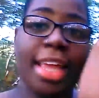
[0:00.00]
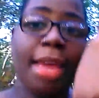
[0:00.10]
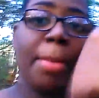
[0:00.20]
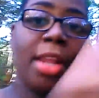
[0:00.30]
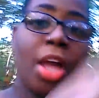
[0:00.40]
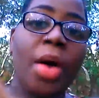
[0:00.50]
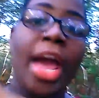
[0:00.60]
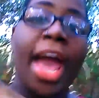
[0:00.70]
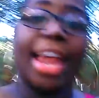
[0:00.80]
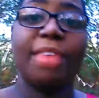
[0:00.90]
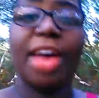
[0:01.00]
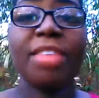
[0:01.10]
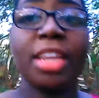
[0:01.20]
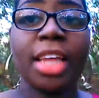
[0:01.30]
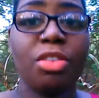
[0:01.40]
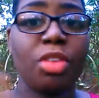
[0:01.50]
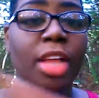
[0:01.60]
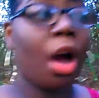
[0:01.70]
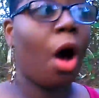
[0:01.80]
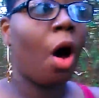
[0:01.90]
a link below. And I will have a link
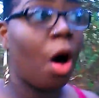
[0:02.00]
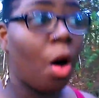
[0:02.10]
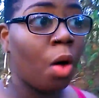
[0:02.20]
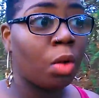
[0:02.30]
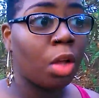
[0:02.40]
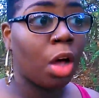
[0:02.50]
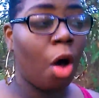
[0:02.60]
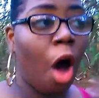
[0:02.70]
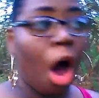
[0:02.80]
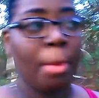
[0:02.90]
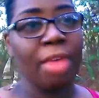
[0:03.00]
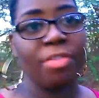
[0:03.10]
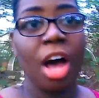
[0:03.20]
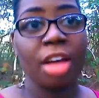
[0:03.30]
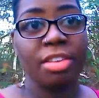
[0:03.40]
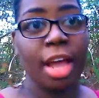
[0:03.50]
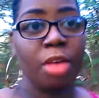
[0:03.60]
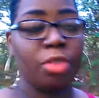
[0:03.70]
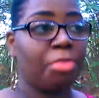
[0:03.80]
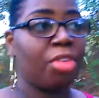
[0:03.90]
to like all my vlogs
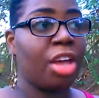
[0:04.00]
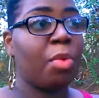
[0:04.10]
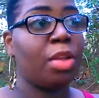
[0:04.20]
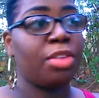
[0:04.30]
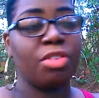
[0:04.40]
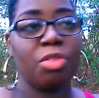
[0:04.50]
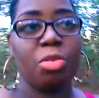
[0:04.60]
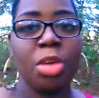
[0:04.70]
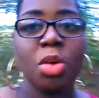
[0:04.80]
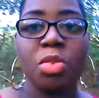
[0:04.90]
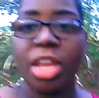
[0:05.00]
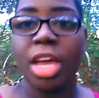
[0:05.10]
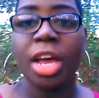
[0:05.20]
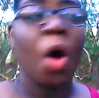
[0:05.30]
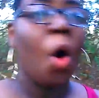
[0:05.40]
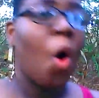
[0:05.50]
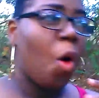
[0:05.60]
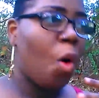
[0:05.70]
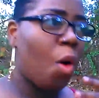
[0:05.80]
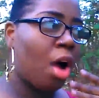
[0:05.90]
now. So every time you want to listen to new music
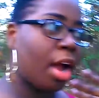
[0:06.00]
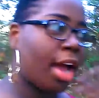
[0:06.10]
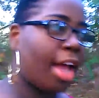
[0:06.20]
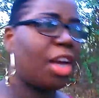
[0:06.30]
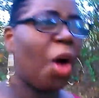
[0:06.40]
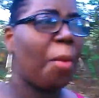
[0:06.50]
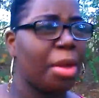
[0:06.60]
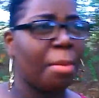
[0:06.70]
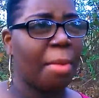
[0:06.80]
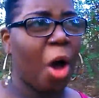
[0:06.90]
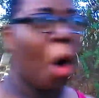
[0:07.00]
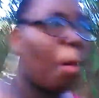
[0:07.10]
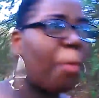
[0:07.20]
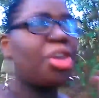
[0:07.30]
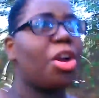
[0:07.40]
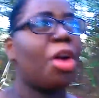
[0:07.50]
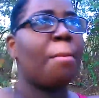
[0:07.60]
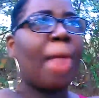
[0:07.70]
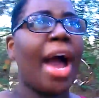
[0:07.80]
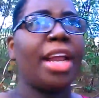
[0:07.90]
or kind of like open
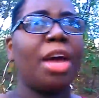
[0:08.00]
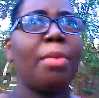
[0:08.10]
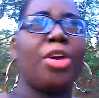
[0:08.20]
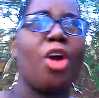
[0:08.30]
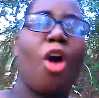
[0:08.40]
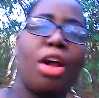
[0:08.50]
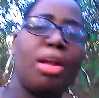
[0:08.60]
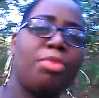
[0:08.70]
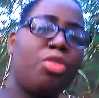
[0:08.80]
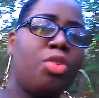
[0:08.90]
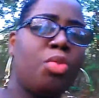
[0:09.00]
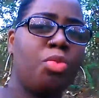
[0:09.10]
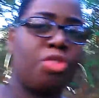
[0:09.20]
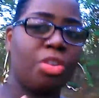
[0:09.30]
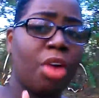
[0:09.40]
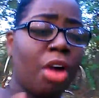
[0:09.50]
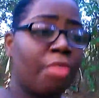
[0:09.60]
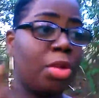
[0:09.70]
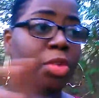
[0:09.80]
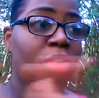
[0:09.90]
your mind up or your heart up to new
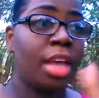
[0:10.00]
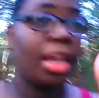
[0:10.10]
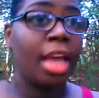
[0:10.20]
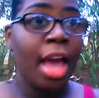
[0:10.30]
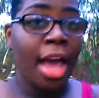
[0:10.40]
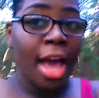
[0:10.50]
genre of music,